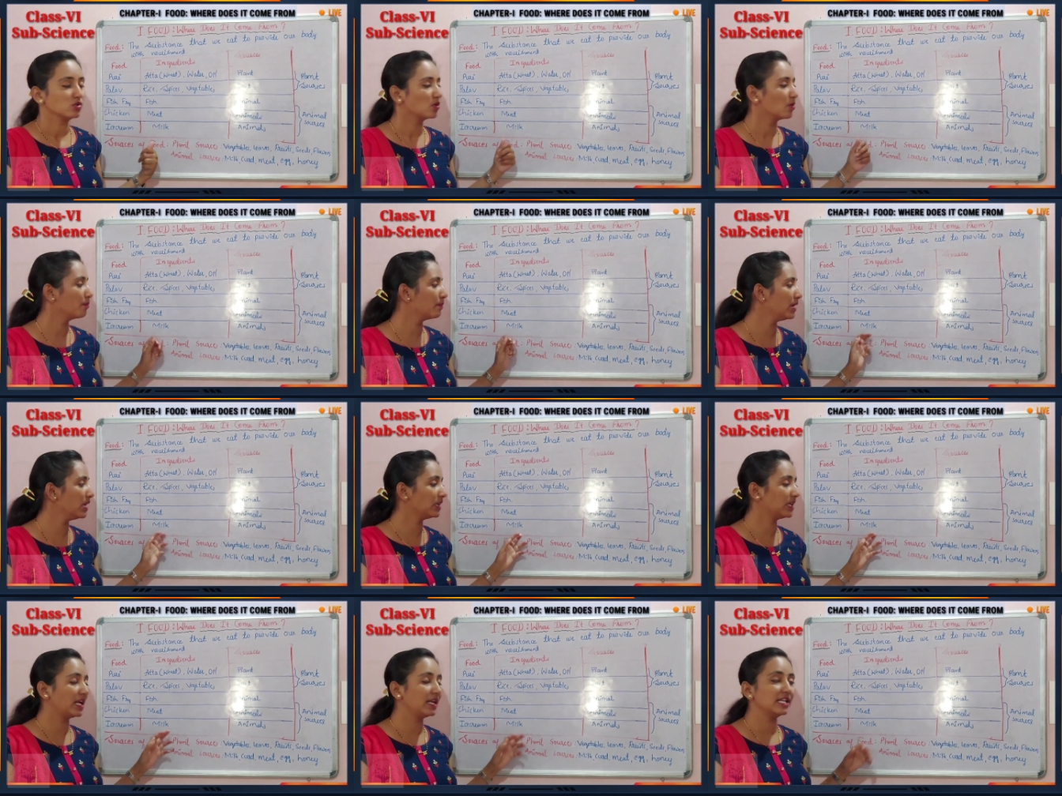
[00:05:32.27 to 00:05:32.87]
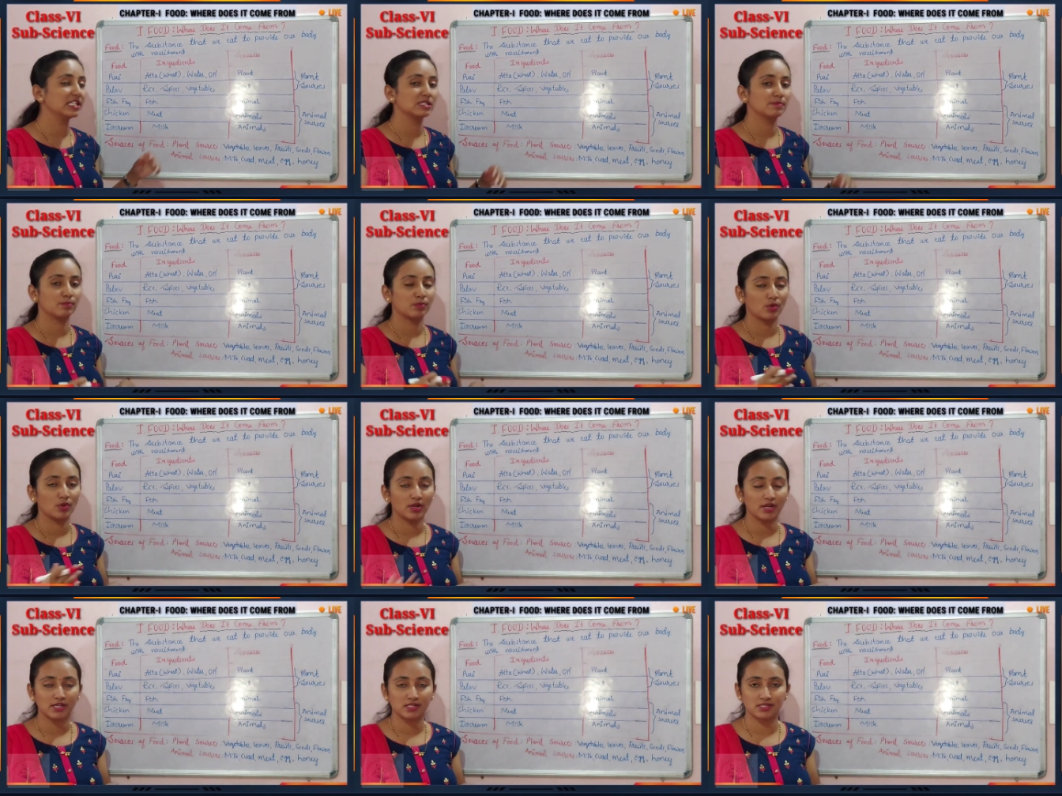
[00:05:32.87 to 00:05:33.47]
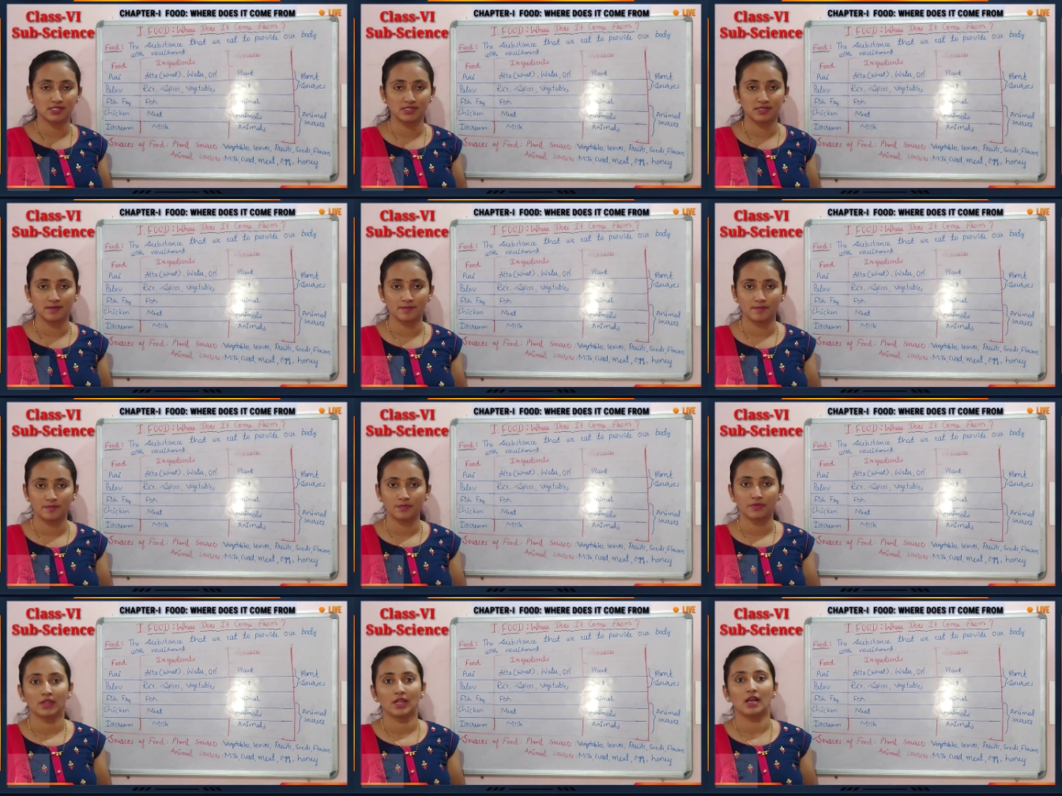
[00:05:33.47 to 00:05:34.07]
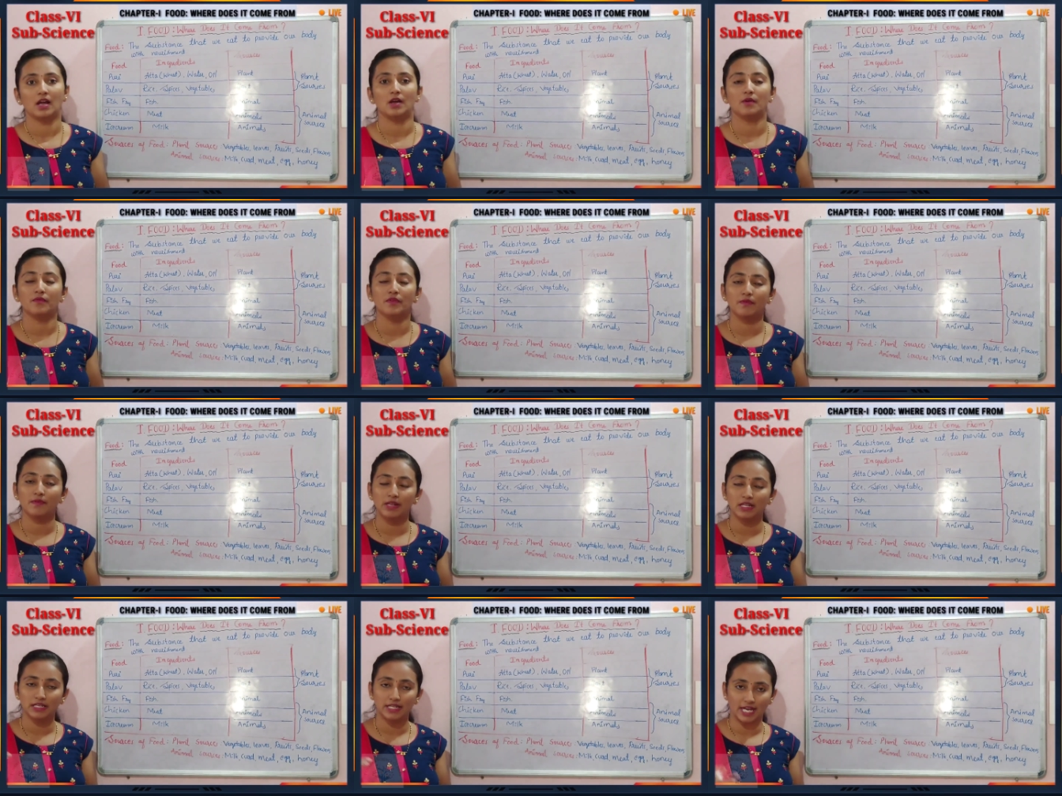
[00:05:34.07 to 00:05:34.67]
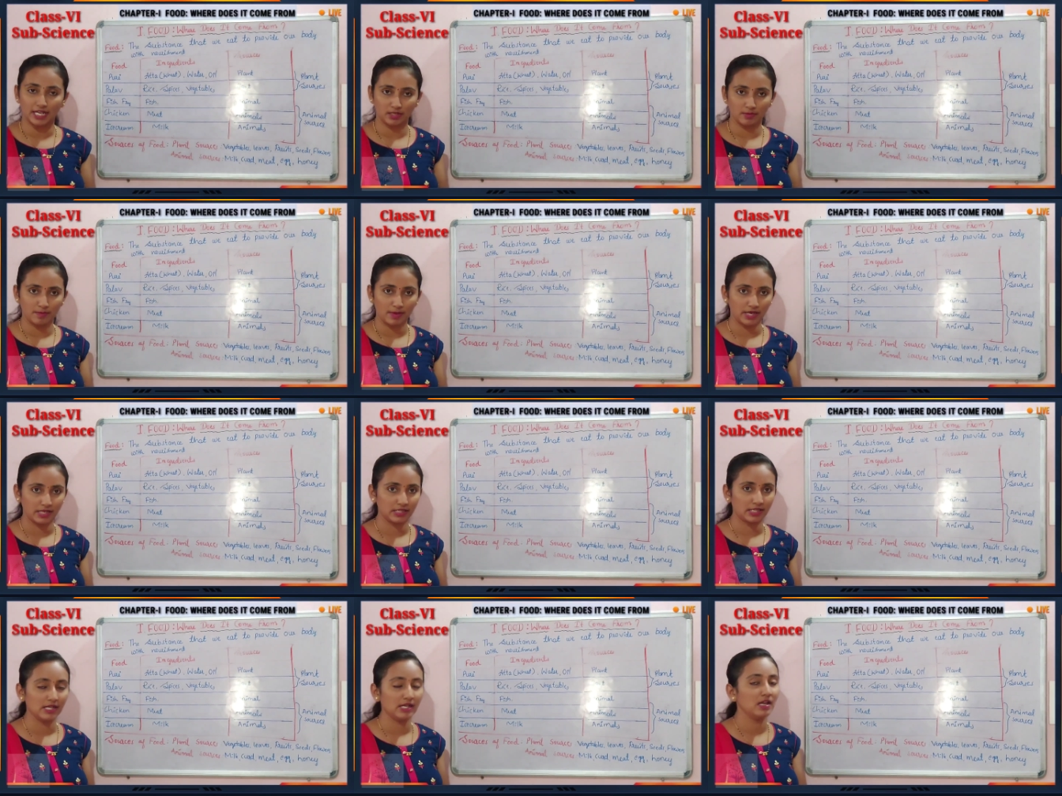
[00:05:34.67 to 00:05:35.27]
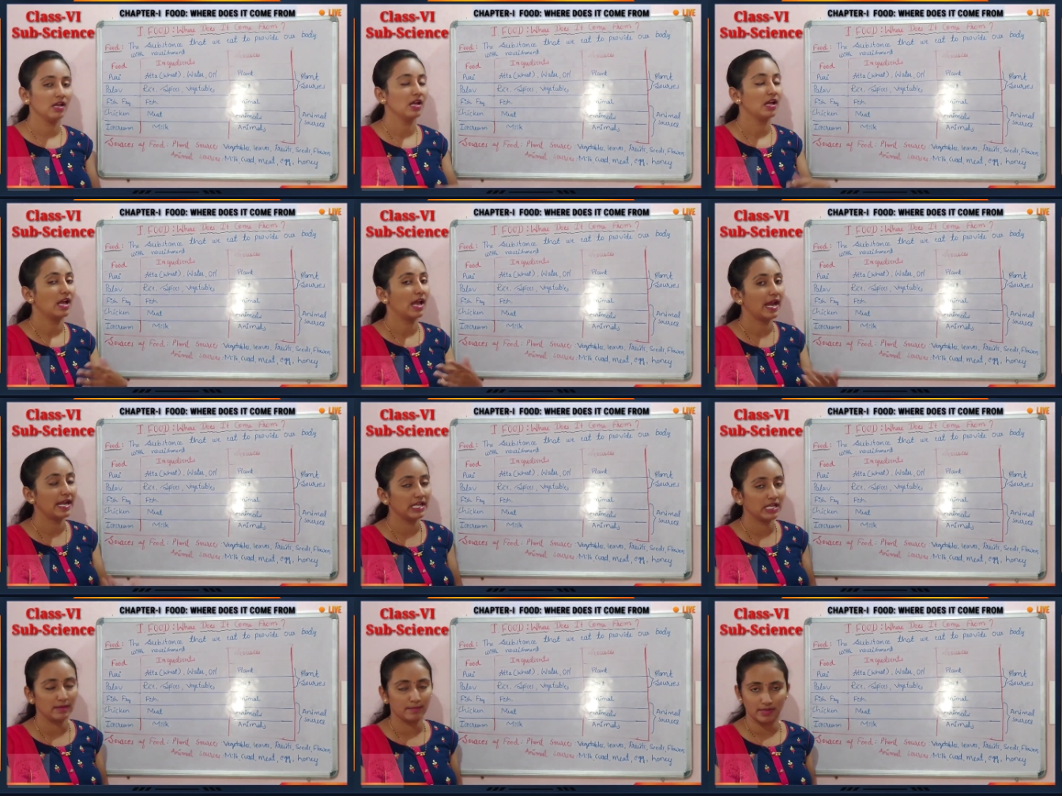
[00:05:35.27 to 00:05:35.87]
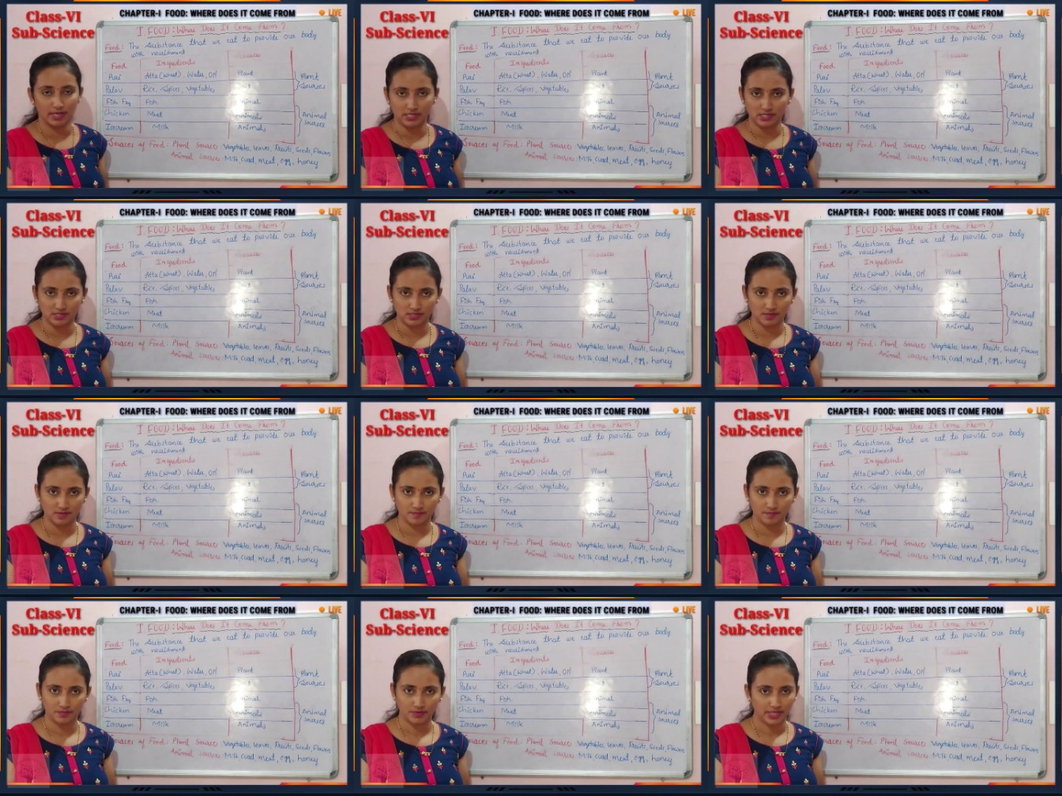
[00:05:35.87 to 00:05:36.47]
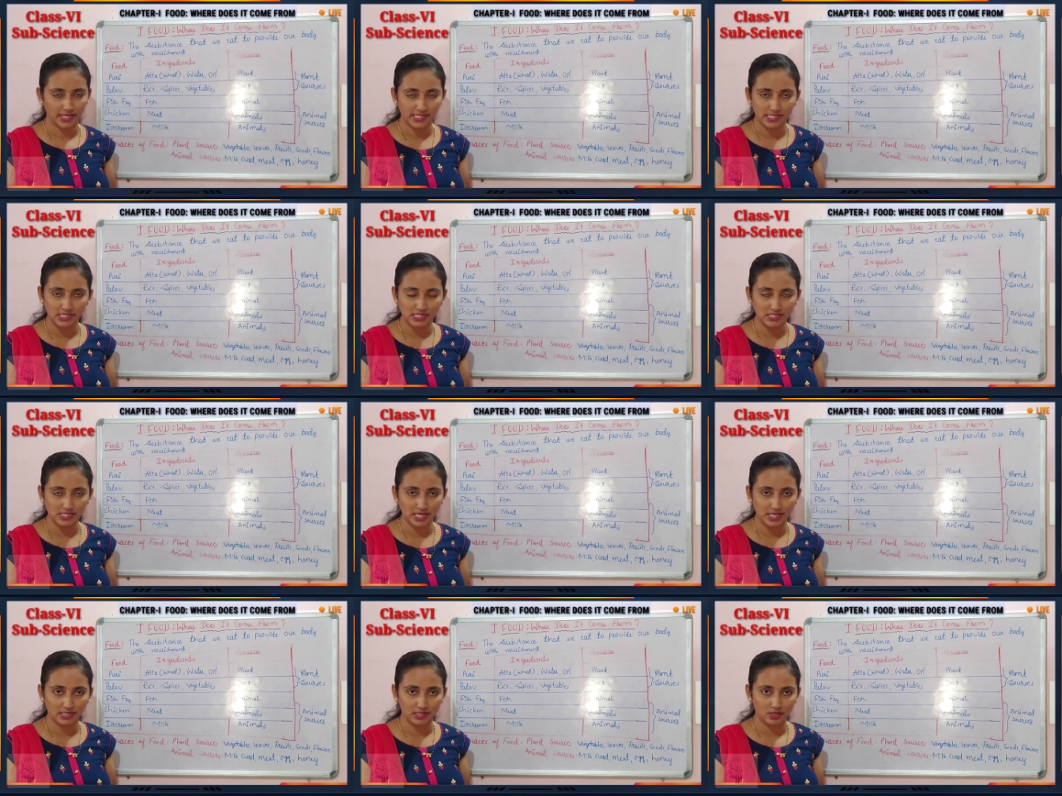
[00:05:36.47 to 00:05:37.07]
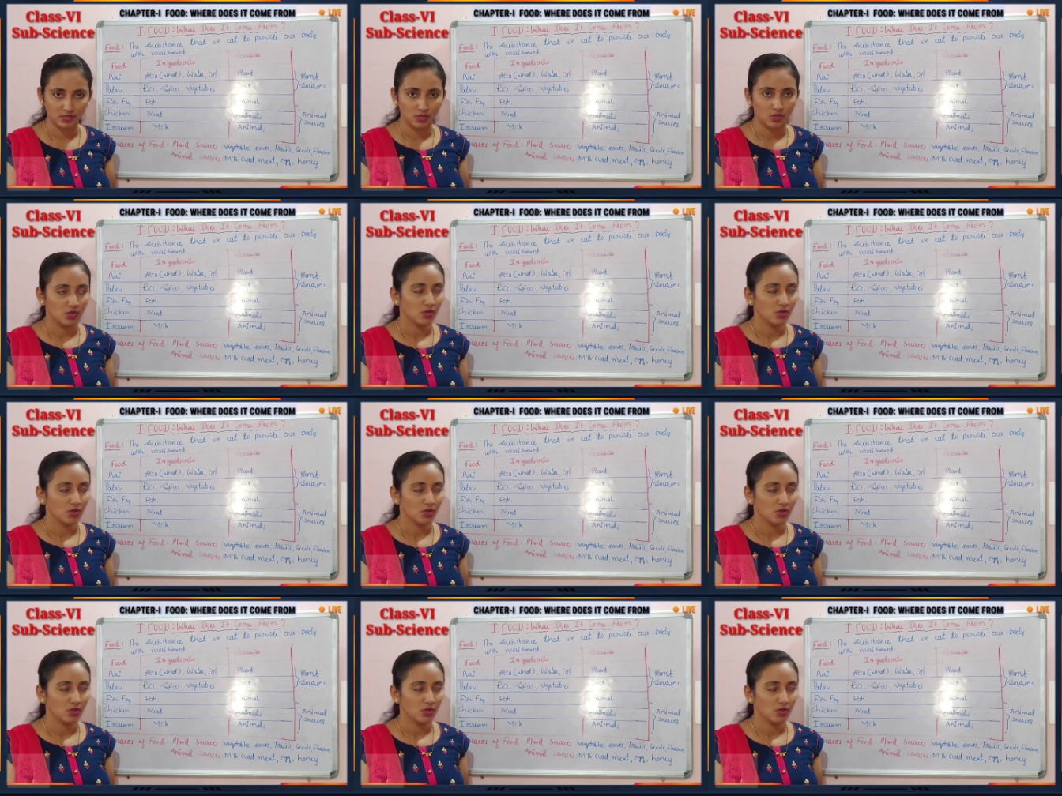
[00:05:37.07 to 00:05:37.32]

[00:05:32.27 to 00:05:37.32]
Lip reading: So milk and its products we will get by the animals. Is it right?